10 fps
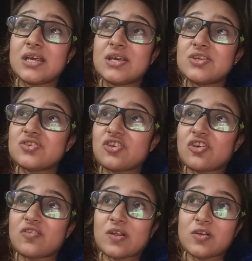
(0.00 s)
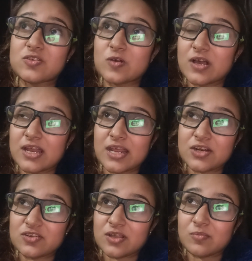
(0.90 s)
So you will also connect
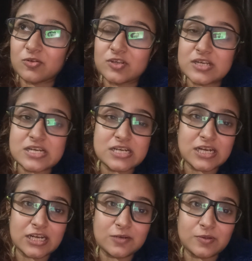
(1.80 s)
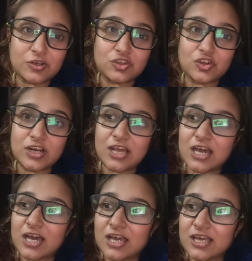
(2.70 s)
to them on the internet because your AI